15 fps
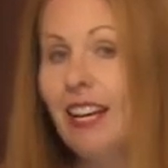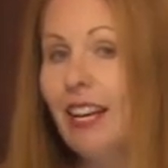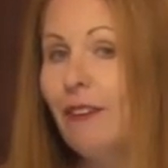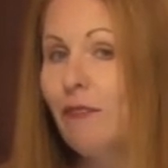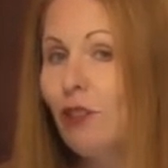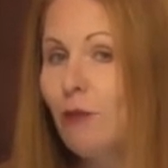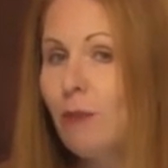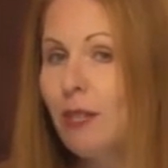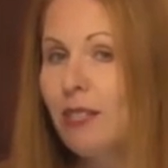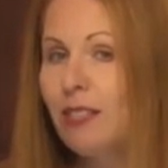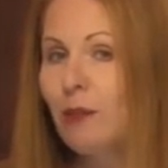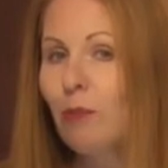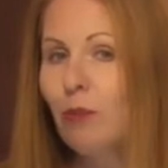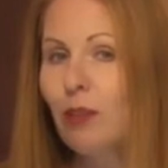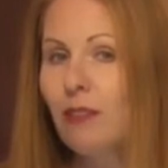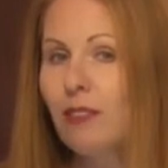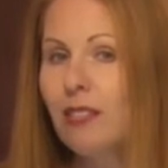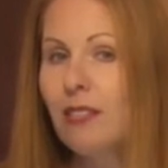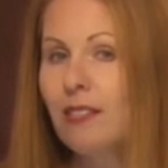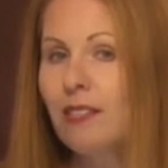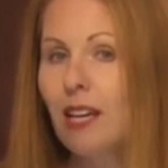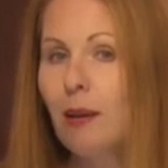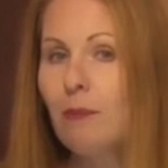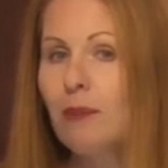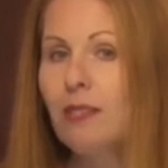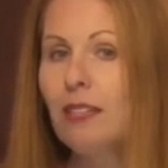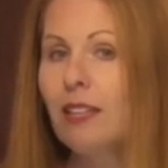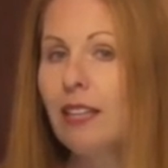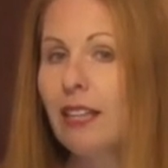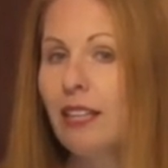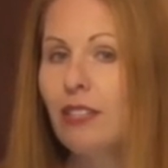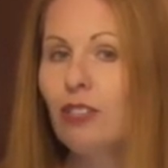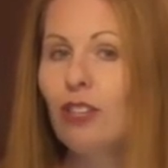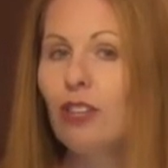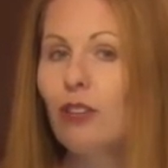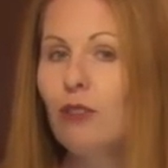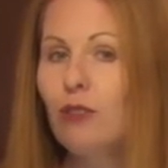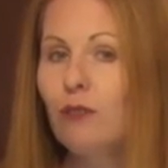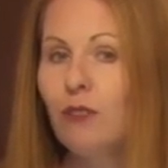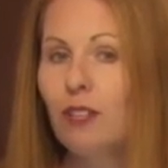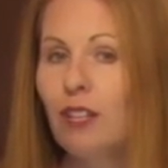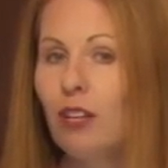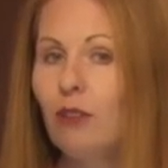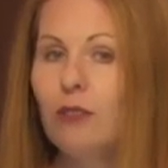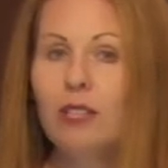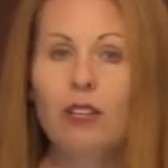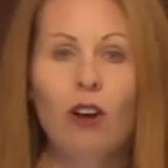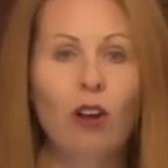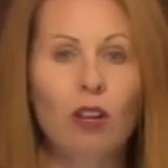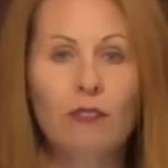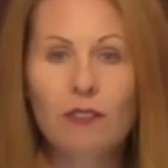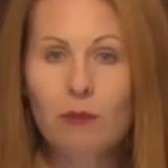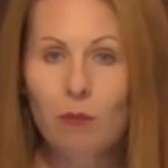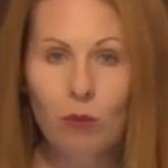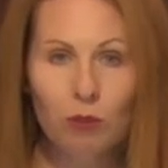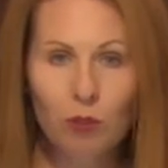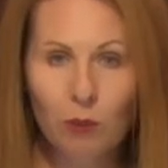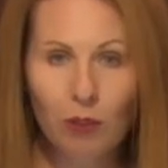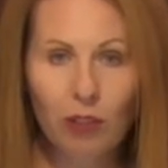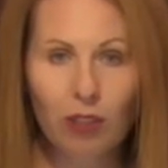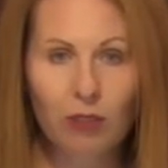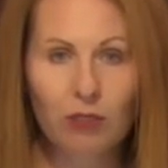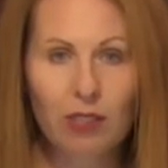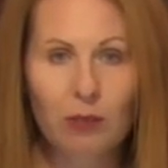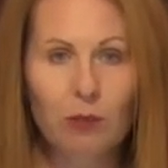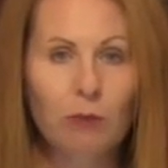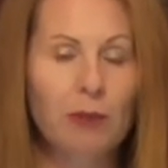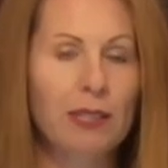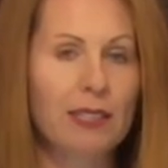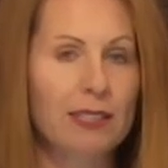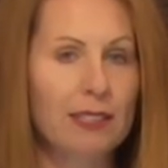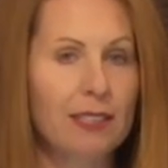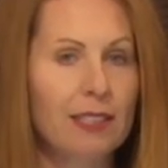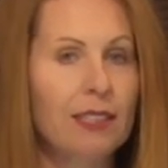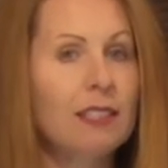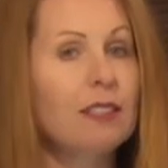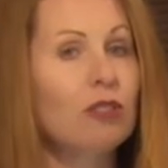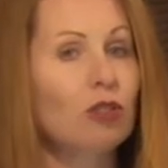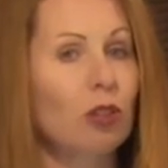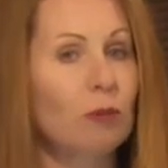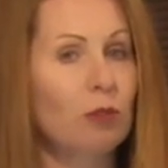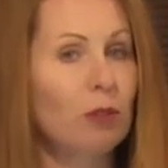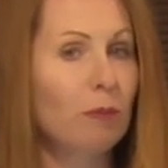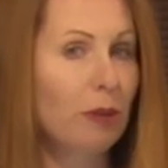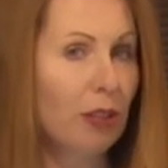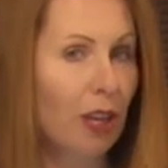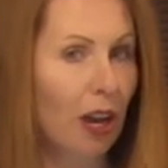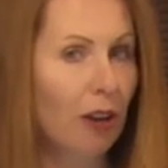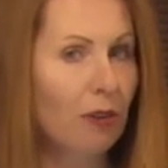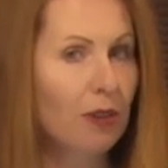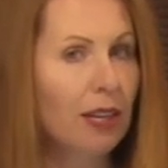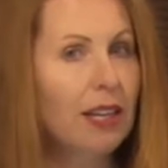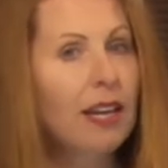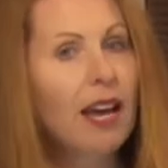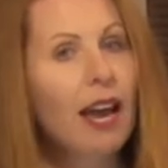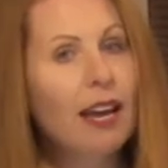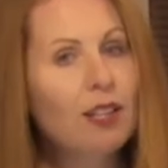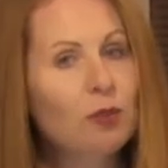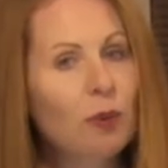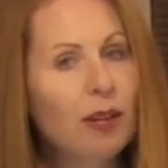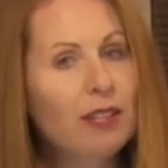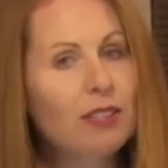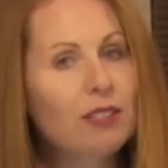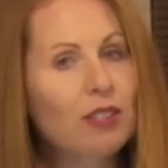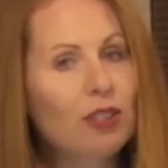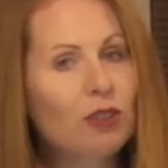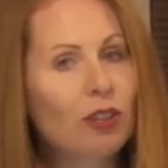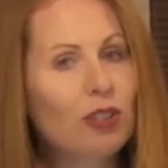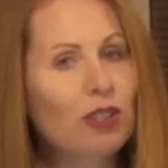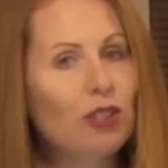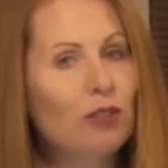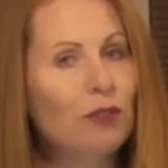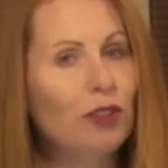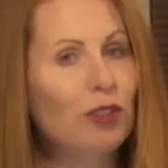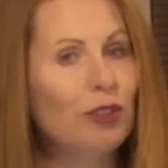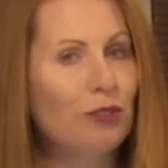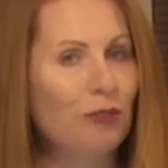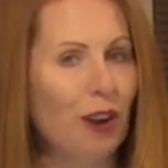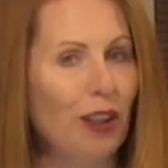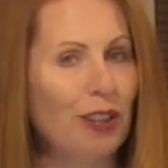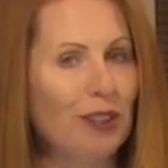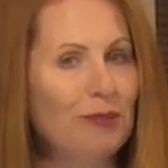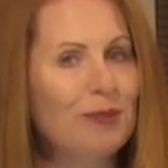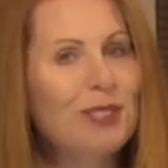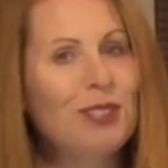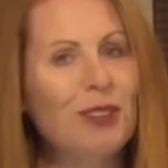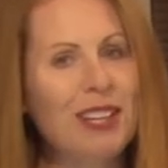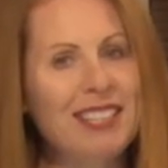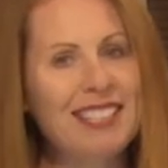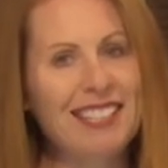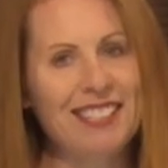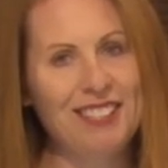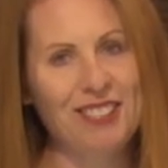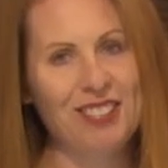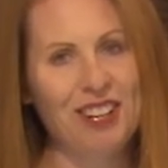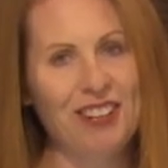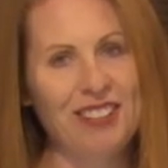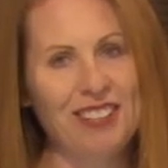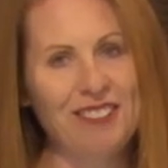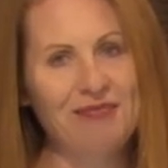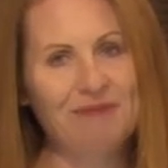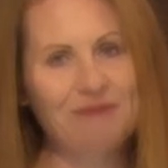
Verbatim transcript: If you missed the previous steps, the links to those videos and all of the molds we are using will be listed in the description below, as well as instructions for you to follow. So let's get started.